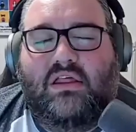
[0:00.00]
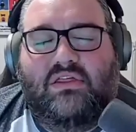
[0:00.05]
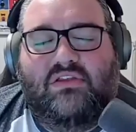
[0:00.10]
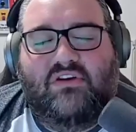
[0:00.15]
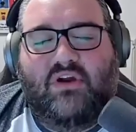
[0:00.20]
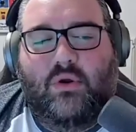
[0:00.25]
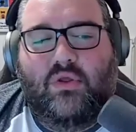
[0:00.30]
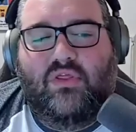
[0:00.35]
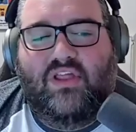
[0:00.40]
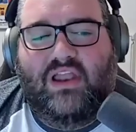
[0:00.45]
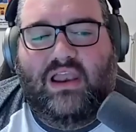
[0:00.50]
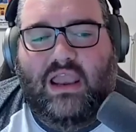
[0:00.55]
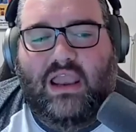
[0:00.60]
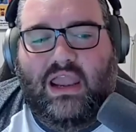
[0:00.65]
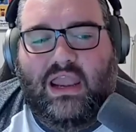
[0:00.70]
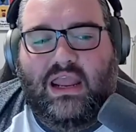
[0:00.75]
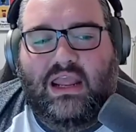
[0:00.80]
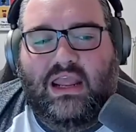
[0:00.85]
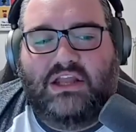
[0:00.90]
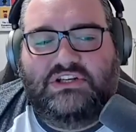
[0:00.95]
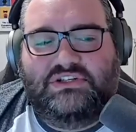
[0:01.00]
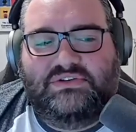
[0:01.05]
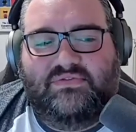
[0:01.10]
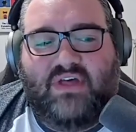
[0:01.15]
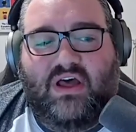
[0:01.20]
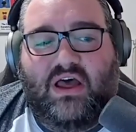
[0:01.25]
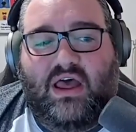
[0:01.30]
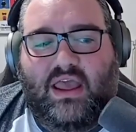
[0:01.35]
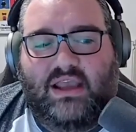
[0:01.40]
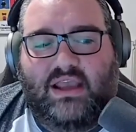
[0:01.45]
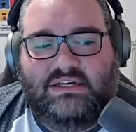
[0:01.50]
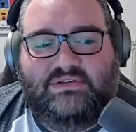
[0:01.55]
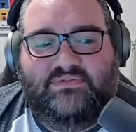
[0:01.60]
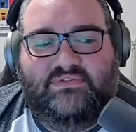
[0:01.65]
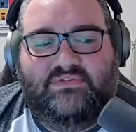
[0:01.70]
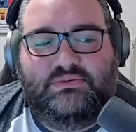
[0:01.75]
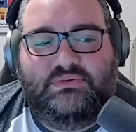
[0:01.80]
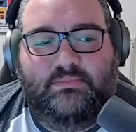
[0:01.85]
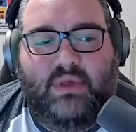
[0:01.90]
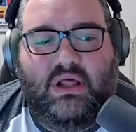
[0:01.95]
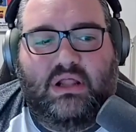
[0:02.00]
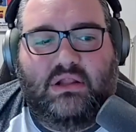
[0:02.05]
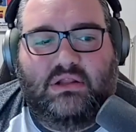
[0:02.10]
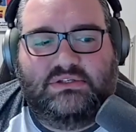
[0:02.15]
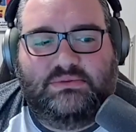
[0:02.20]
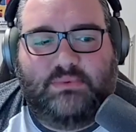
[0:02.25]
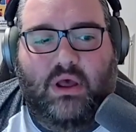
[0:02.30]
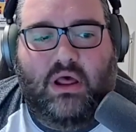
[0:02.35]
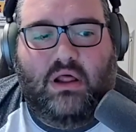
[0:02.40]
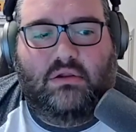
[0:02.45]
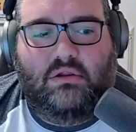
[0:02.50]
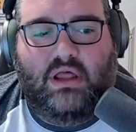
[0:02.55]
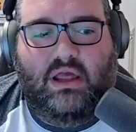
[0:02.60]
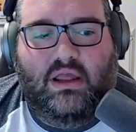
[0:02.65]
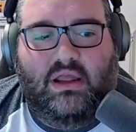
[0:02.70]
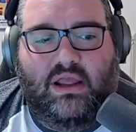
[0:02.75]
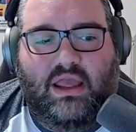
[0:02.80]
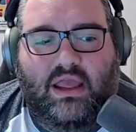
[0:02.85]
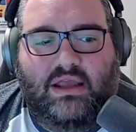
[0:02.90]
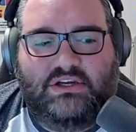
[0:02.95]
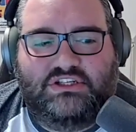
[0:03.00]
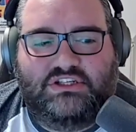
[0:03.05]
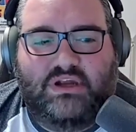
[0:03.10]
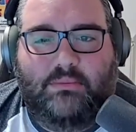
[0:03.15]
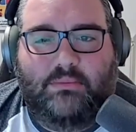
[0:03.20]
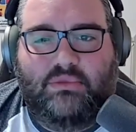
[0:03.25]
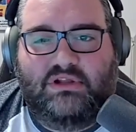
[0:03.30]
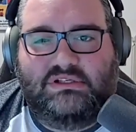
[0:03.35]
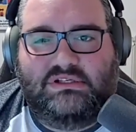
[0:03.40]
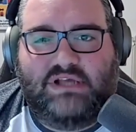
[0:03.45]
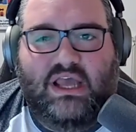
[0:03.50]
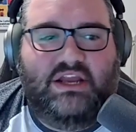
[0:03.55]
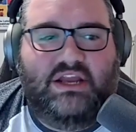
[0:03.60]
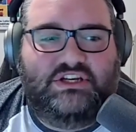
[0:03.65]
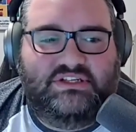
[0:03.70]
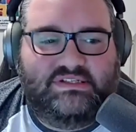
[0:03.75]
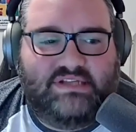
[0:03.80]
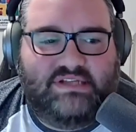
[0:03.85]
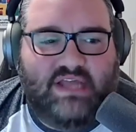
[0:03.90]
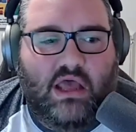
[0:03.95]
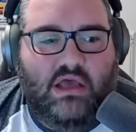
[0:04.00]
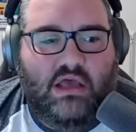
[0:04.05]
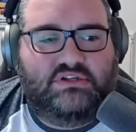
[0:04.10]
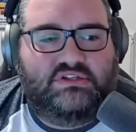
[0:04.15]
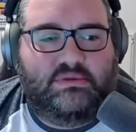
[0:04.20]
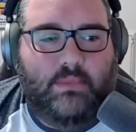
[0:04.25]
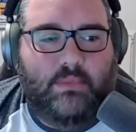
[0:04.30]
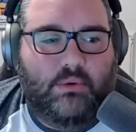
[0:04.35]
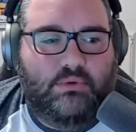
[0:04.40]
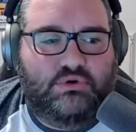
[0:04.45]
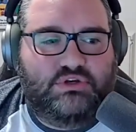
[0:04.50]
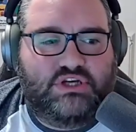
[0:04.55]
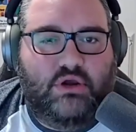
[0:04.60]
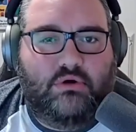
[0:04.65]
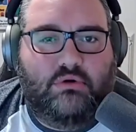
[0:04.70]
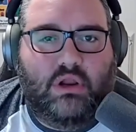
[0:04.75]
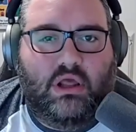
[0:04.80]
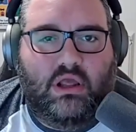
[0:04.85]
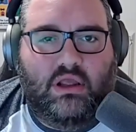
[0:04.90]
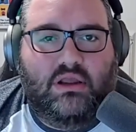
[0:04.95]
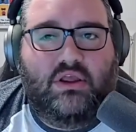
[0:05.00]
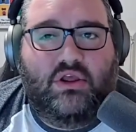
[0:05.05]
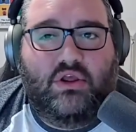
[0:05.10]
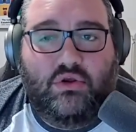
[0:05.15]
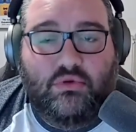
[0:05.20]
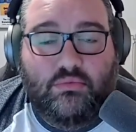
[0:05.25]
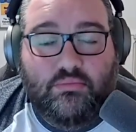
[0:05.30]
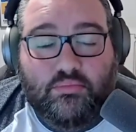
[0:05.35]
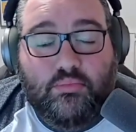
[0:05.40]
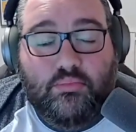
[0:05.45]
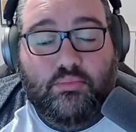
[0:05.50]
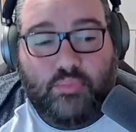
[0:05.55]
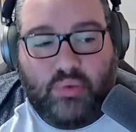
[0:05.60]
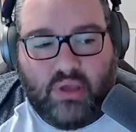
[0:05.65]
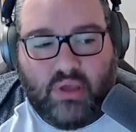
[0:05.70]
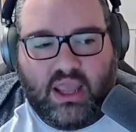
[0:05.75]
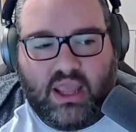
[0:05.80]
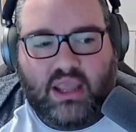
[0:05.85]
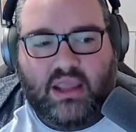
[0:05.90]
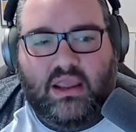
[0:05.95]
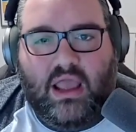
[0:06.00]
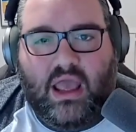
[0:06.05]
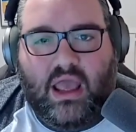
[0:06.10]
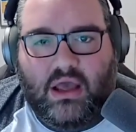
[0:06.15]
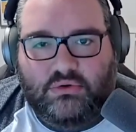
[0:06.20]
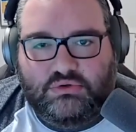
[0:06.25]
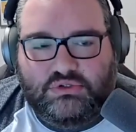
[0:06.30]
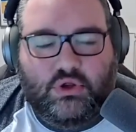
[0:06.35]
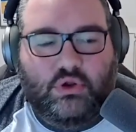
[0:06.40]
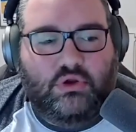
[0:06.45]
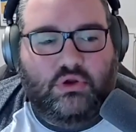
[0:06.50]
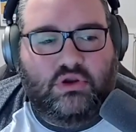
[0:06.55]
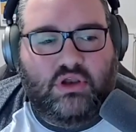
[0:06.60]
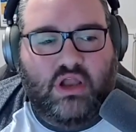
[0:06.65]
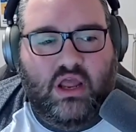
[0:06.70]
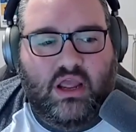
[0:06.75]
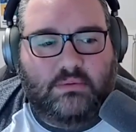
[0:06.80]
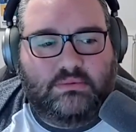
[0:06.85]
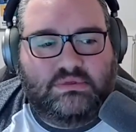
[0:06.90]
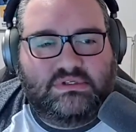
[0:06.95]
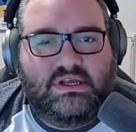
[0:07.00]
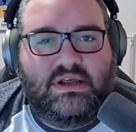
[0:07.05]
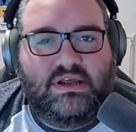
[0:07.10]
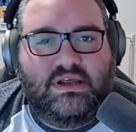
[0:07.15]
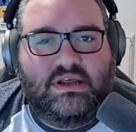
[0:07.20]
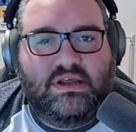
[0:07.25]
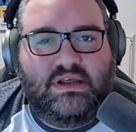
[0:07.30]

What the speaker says: you kind of throw in the lineage of that X Division belt as well, like ex-champions like AJ Styles, Samoa Joe, like big household names,